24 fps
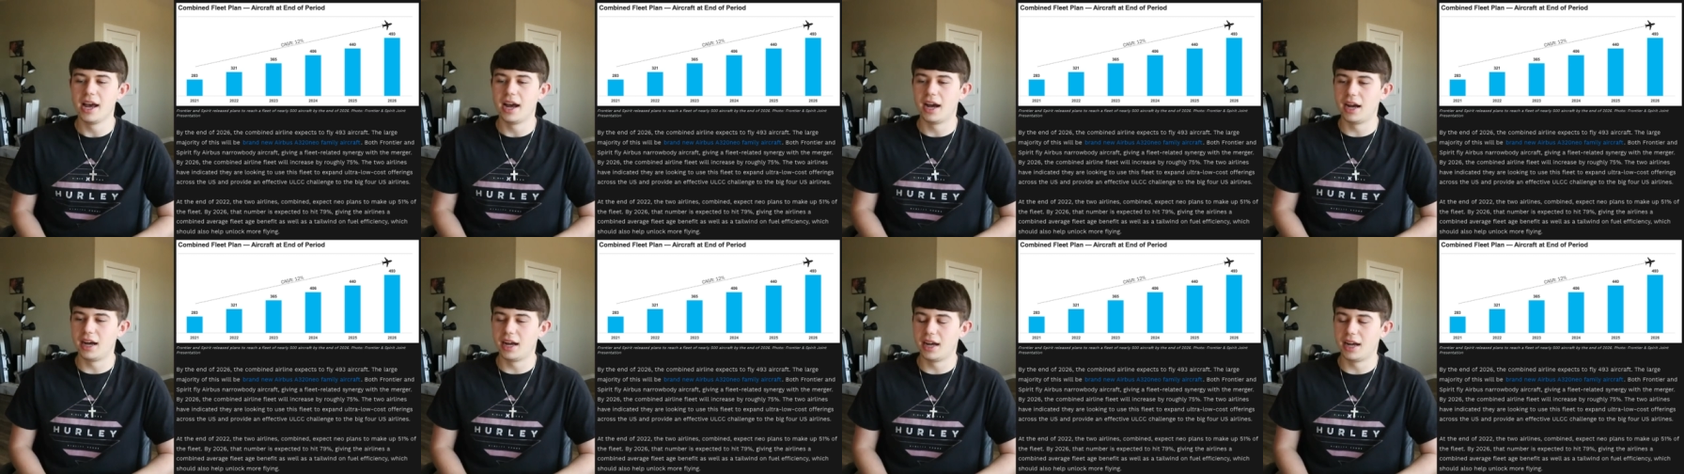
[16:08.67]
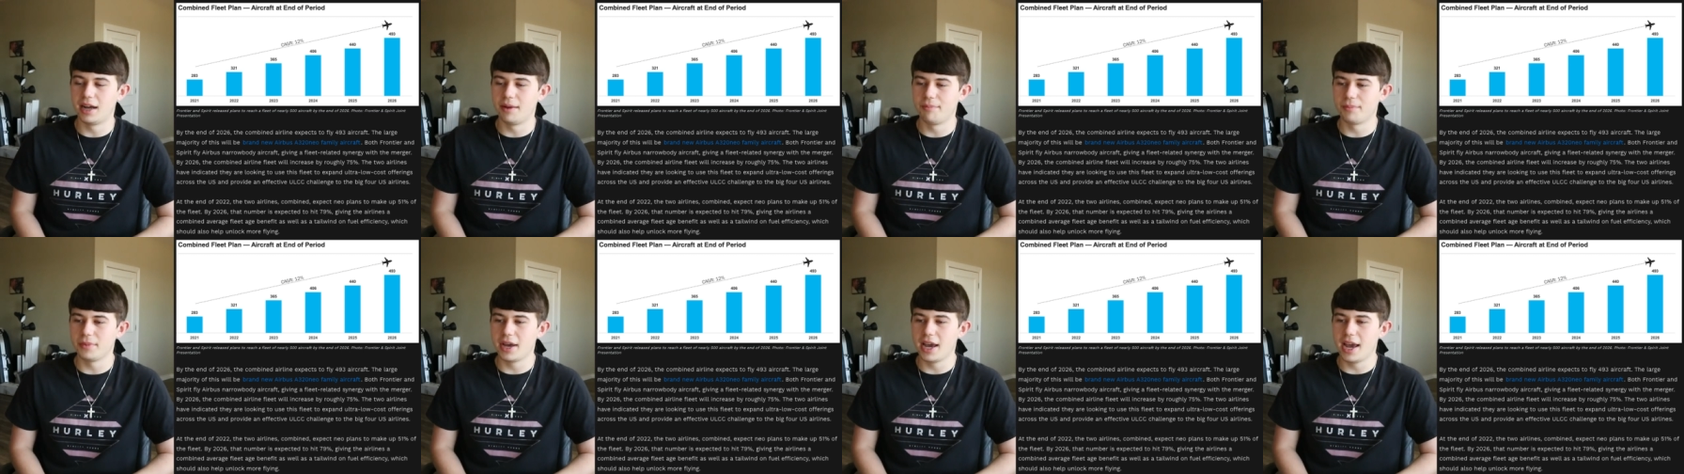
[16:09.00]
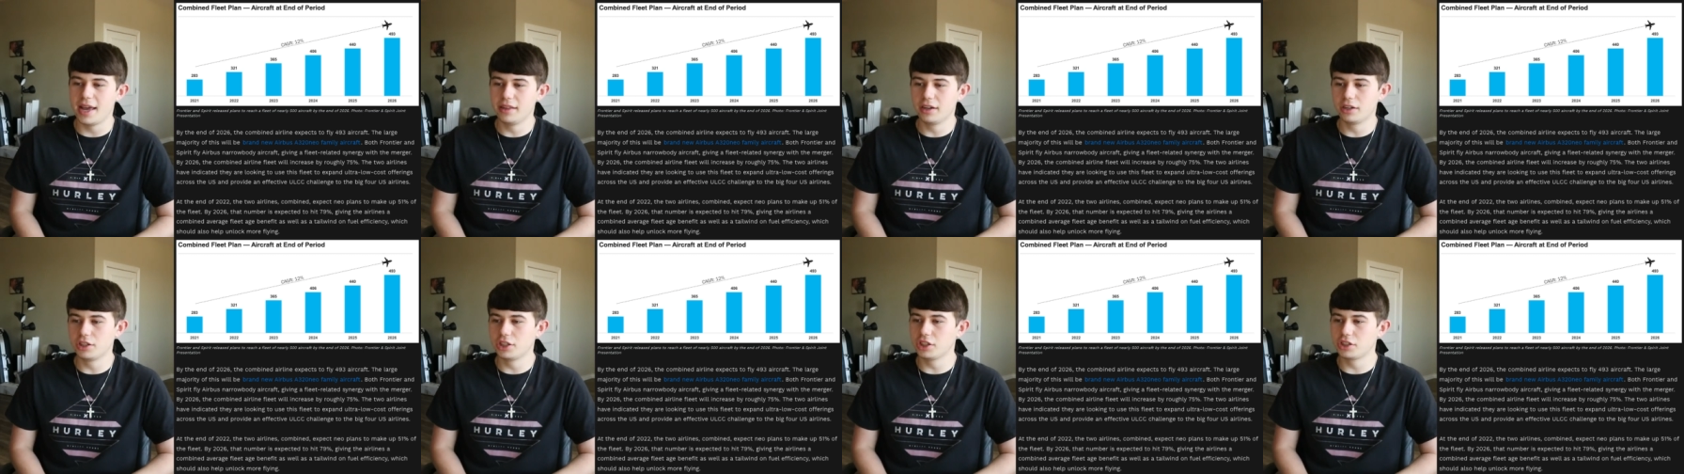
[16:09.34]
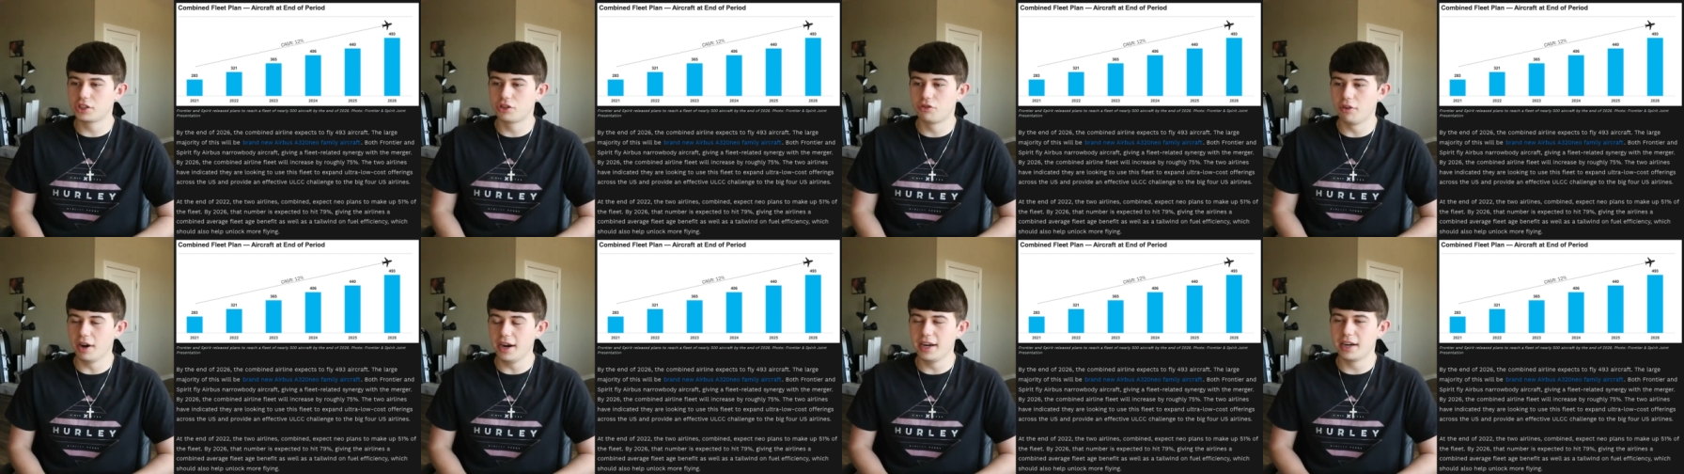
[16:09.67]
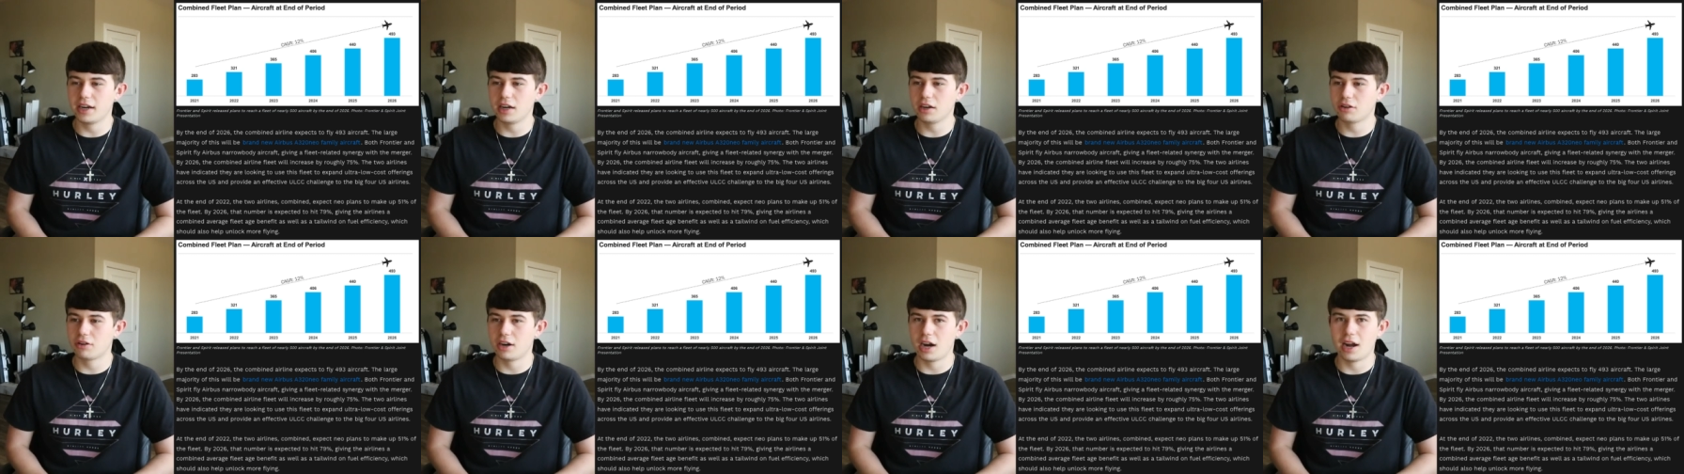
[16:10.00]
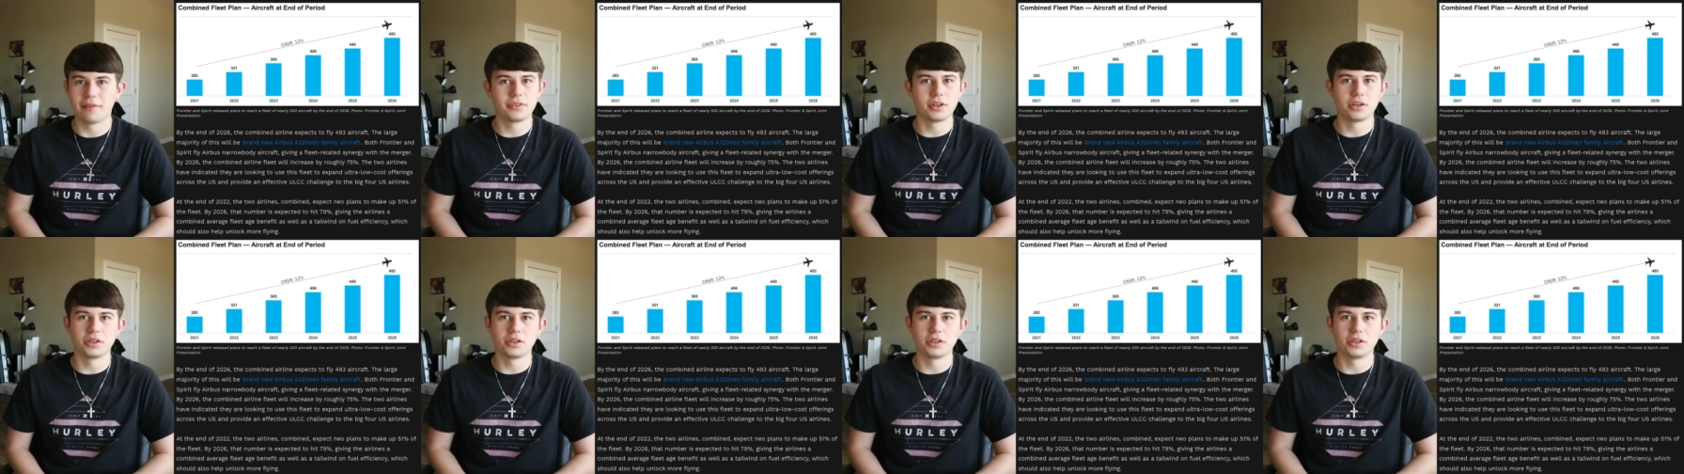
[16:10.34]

And they're just great aircraft.